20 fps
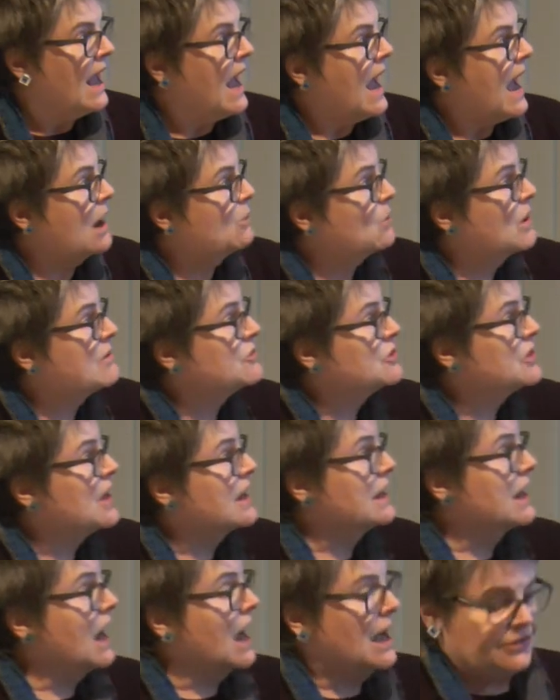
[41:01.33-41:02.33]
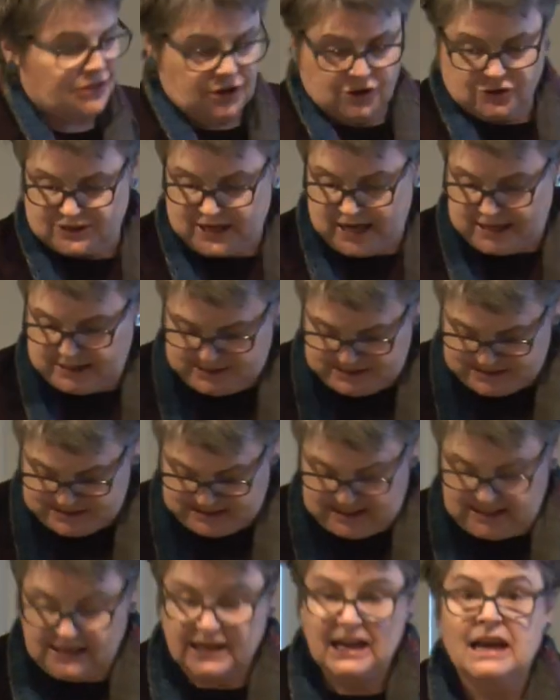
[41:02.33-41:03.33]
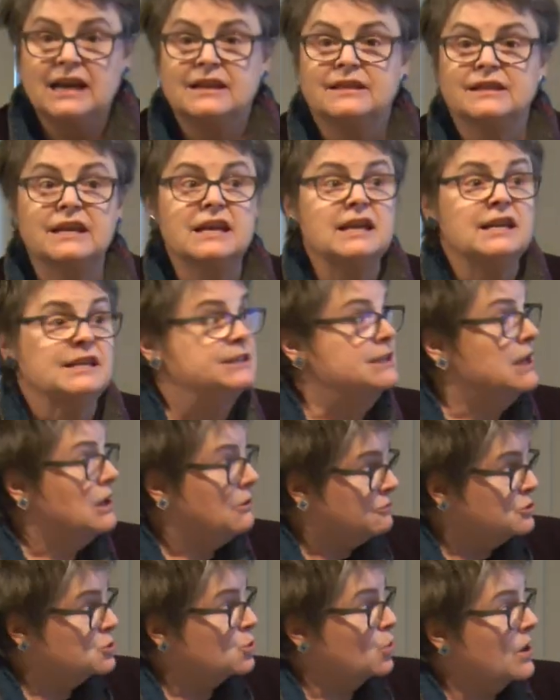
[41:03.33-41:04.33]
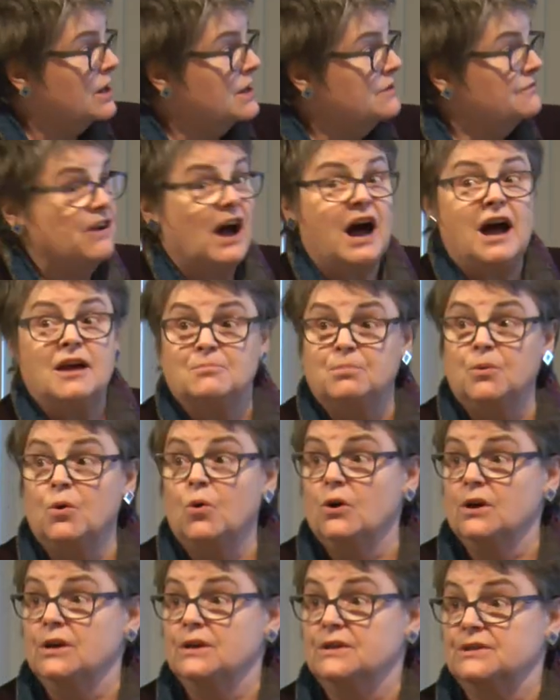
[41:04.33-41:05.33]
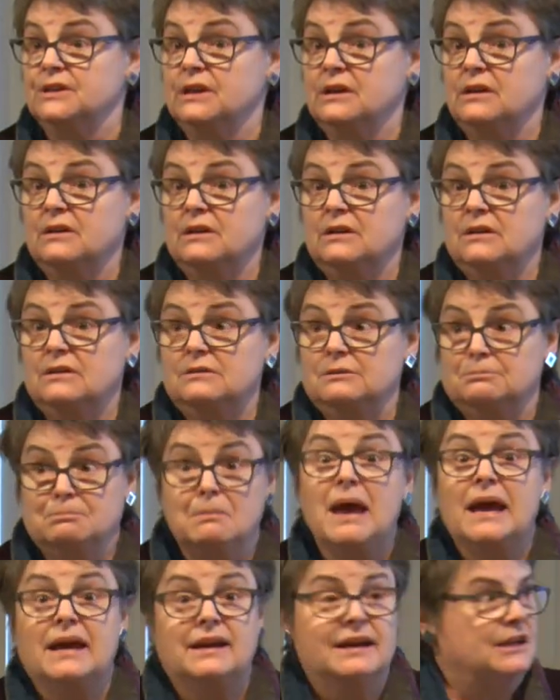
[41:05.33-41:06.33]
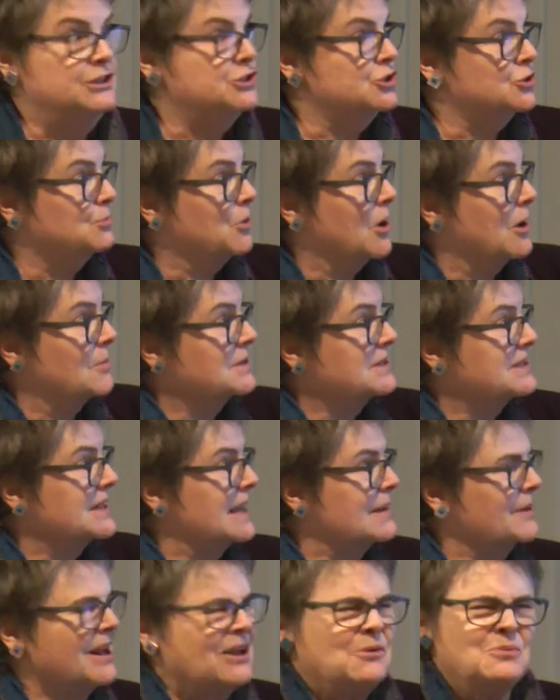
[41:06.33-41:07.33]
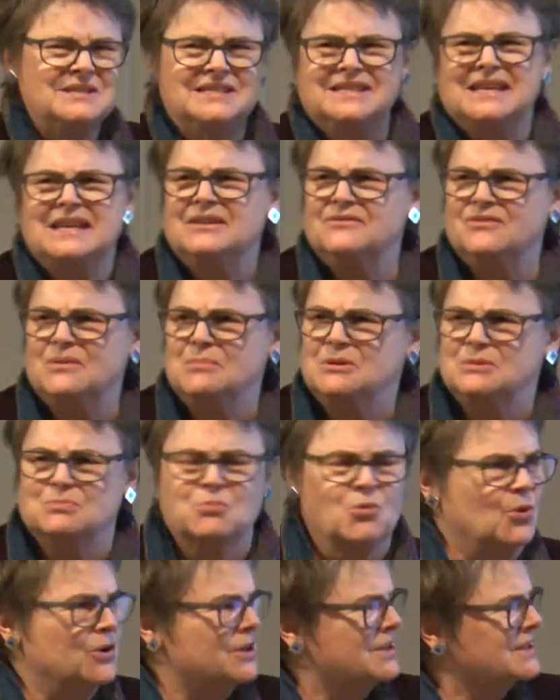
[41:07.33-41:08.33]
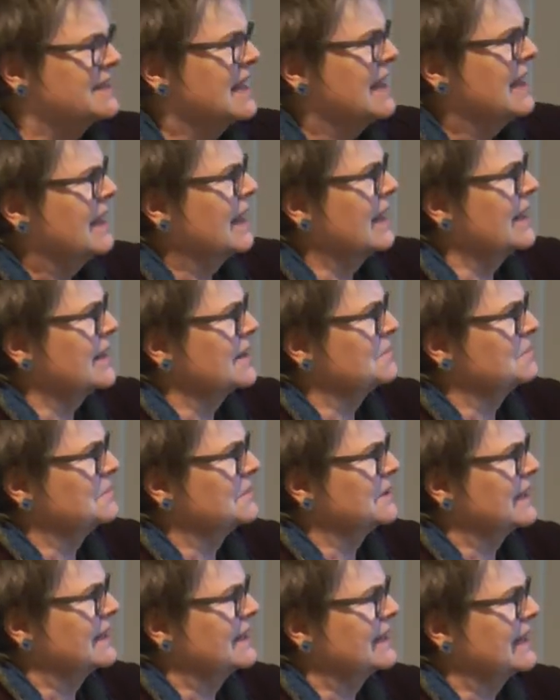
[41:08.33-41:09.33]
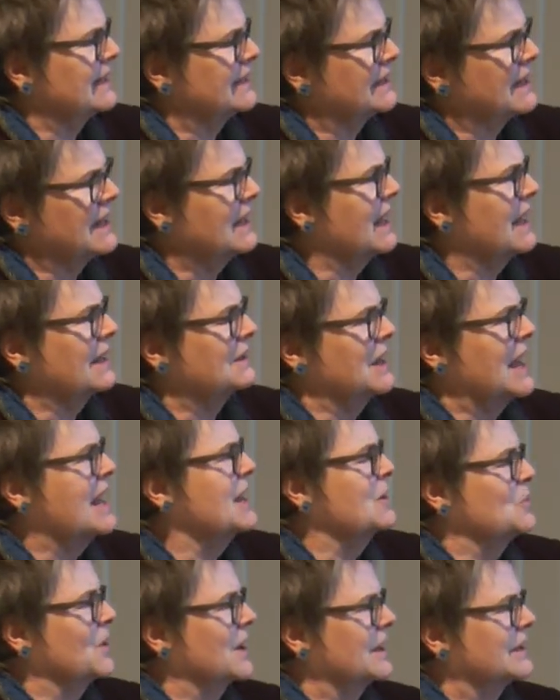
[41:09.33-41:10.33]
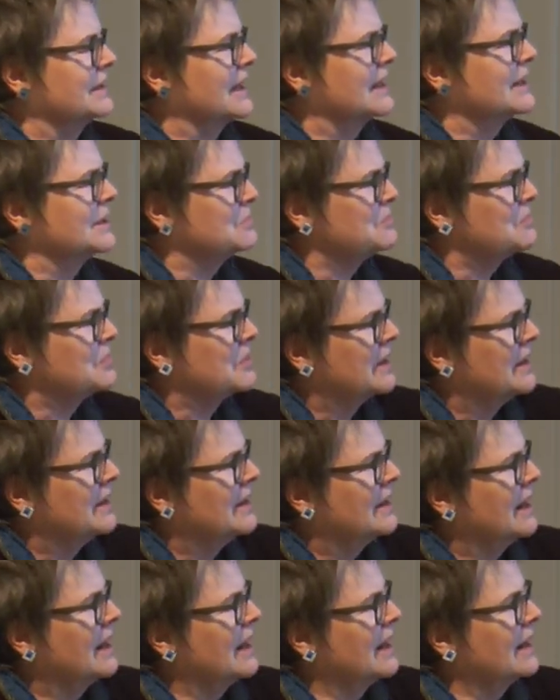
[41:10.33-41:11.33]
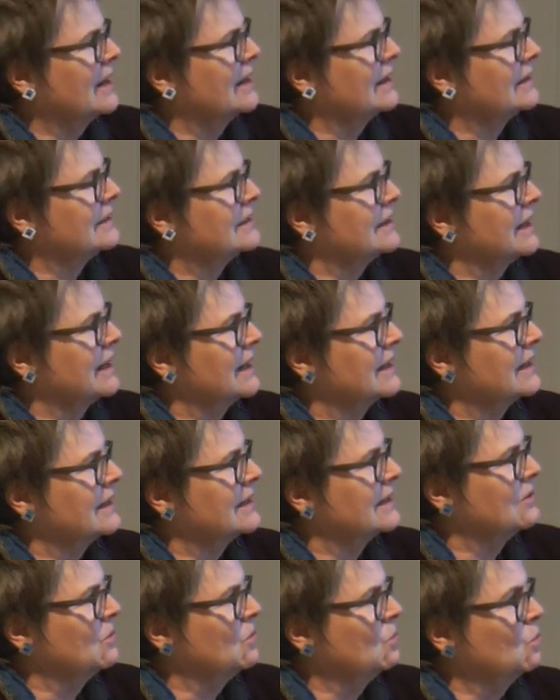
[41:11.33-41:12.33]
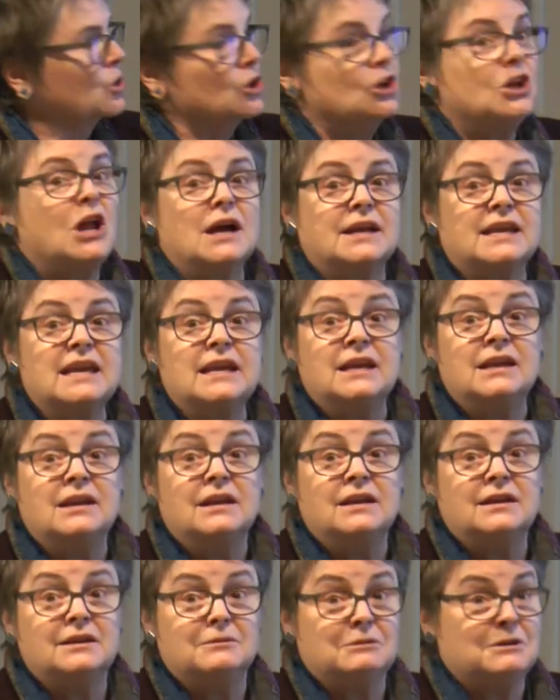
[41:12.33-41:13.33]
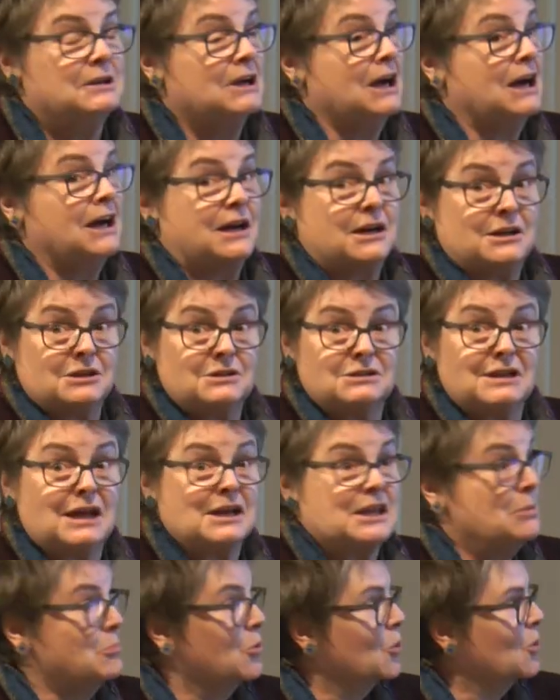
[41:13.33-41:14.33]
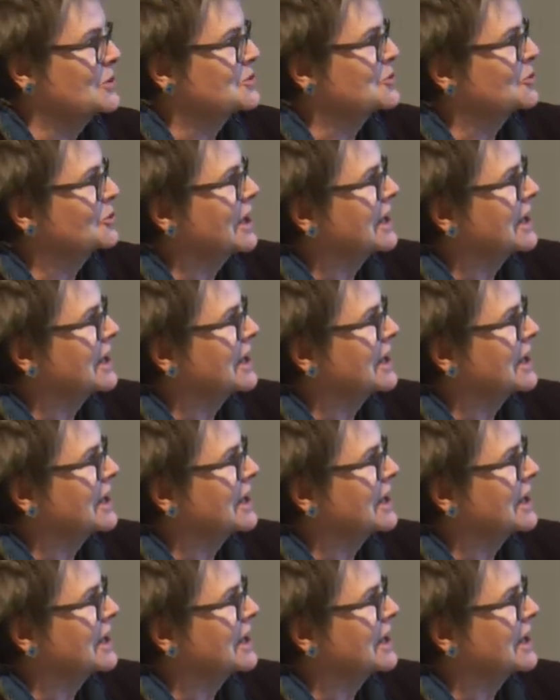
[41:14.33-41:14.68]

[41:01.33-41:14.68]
However, they got their tenancy, these 25 boys men, I should probably say, but I always think of them as boys. Um, it, it, anyway, um, uh, uh, we're lucky, uh, lucky boys are